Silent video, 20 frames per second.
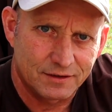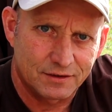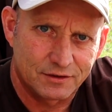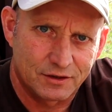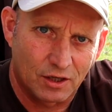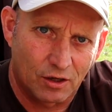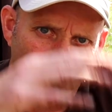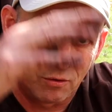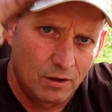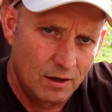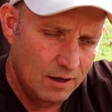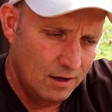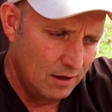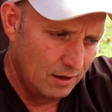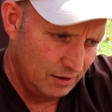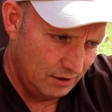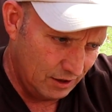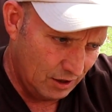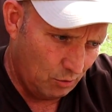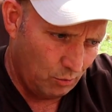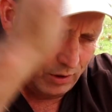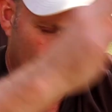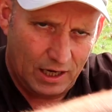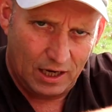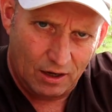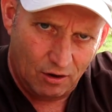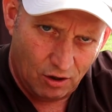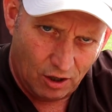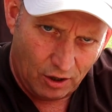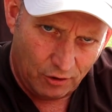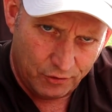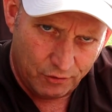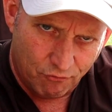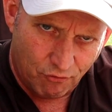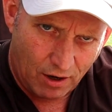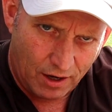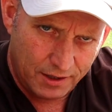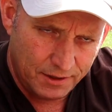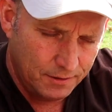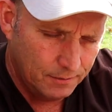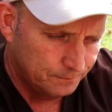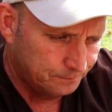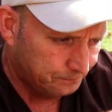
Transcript: So, you know, we'll get a load of rain.